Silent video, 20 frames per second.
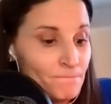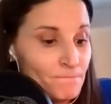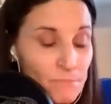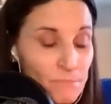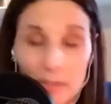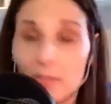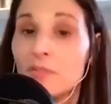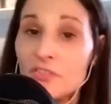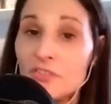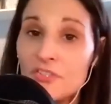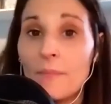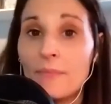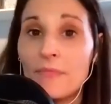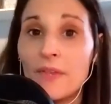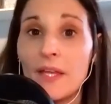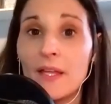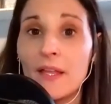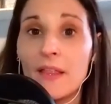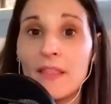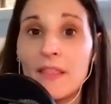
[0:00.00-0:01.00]
build
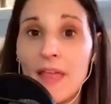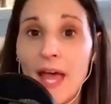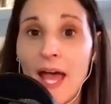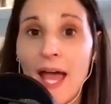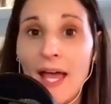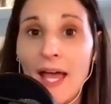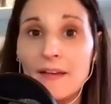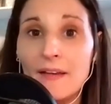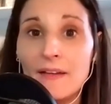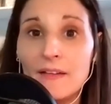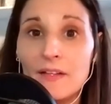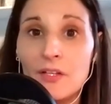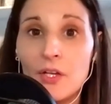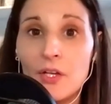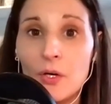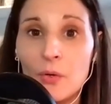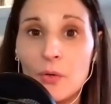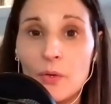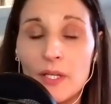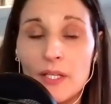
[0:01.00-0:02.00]
something that,
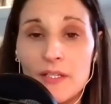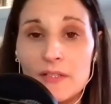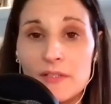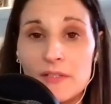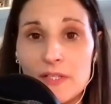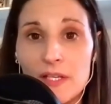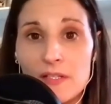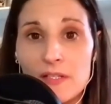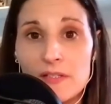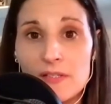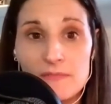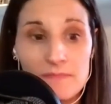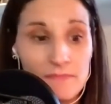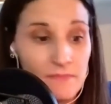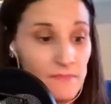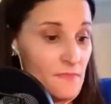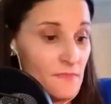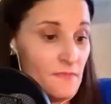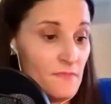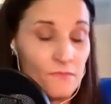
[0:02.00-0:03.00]
is
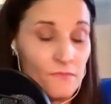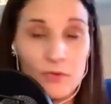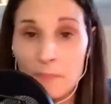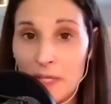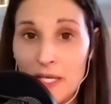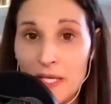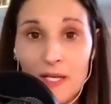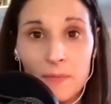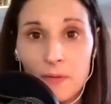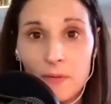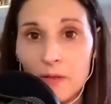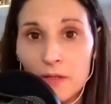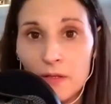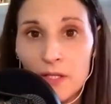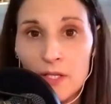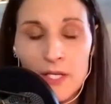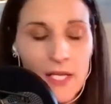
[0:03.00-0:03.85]
repeatable.